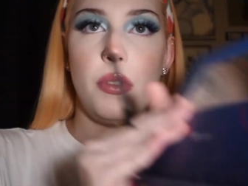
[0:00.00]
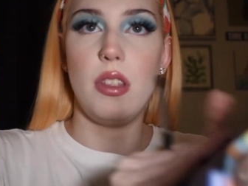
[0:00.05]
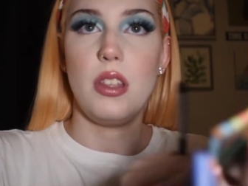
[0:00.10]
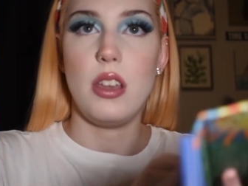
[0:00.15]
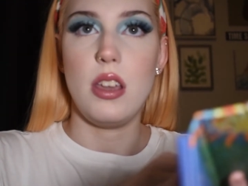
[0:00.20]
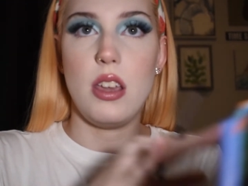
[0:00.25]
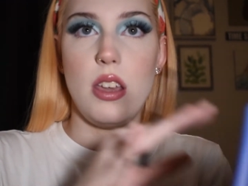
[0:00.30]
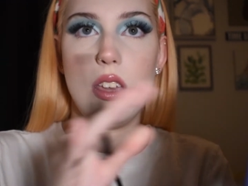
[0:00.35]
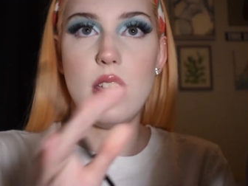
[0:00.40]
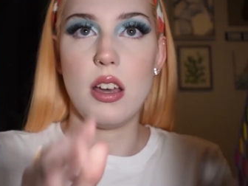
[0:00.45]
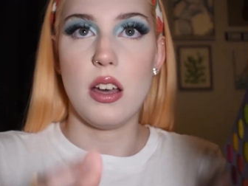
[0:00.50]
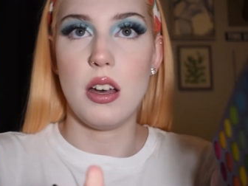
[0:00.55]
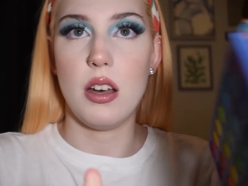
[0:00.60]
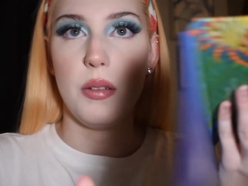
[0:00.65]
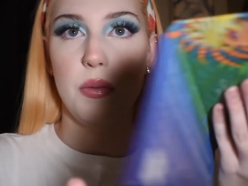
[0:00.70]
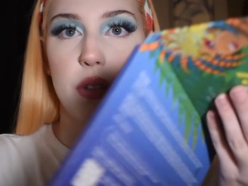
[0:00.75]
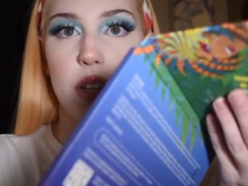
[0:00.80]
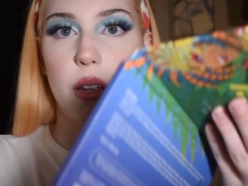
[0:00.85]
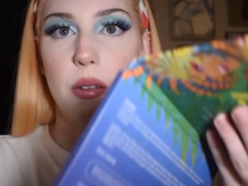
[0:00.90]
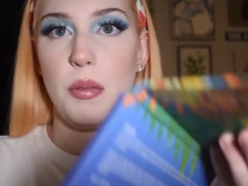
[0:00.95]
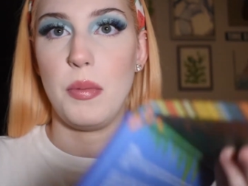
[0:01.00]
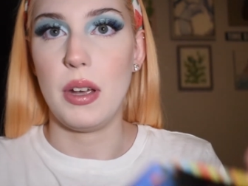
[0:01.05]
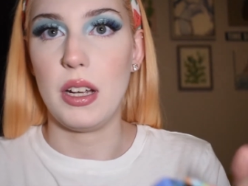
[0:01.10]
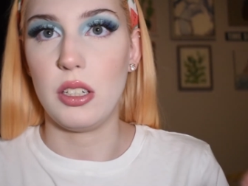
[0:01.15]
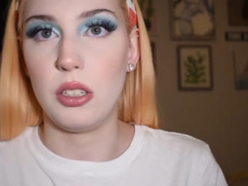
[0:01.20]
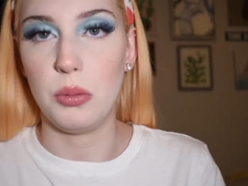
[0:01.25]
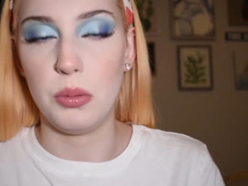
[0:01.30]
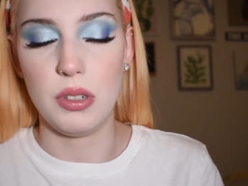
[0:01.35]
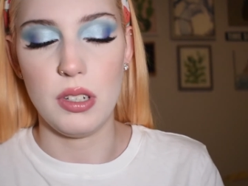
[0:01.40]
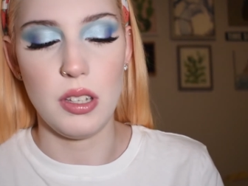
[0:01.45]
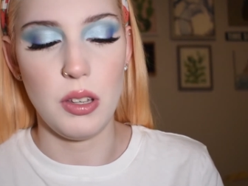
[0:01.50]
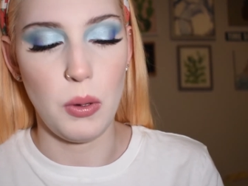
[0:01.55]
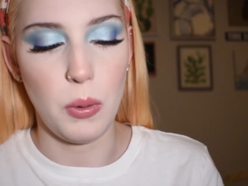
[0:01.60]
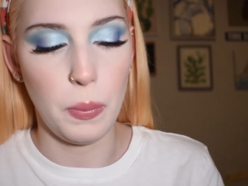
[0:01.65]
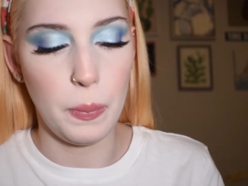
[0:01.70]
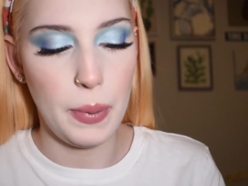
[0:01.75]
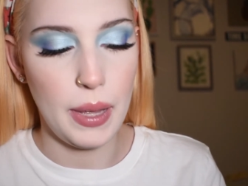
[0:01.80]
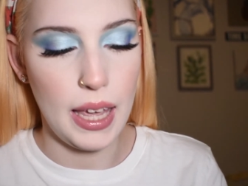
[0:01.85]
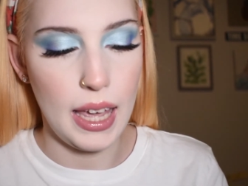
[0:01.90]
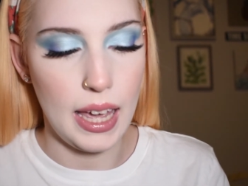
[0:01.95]
the Taking Back to Brazil
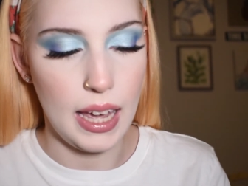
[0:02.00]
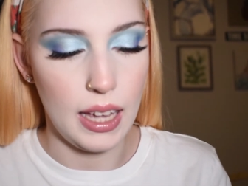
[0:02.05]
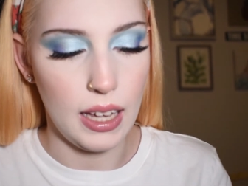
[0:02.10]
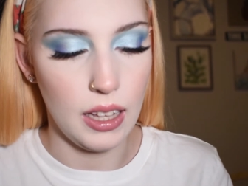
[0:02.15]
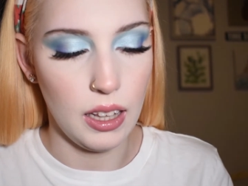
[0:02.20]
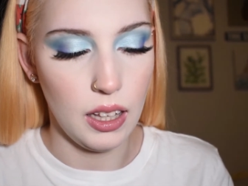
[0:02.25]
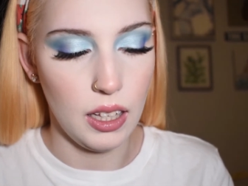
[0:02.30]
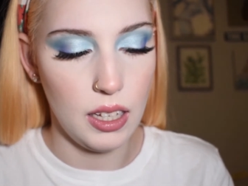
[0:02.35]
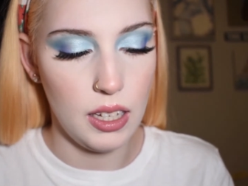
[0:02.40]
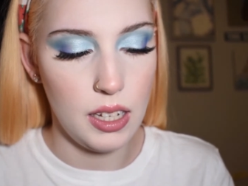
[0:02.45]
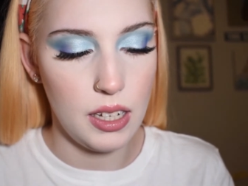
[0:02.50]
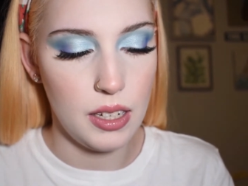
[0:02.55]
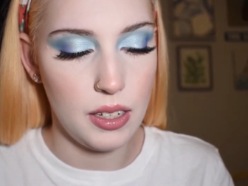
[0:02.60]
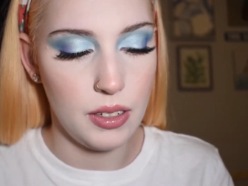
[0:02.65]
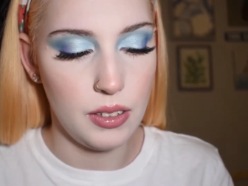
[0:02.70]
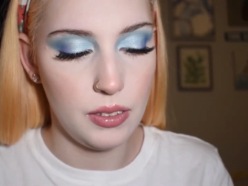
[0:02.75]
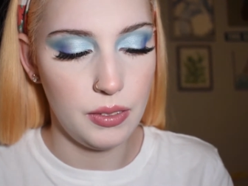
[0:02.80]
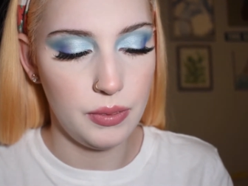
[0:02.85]
palette.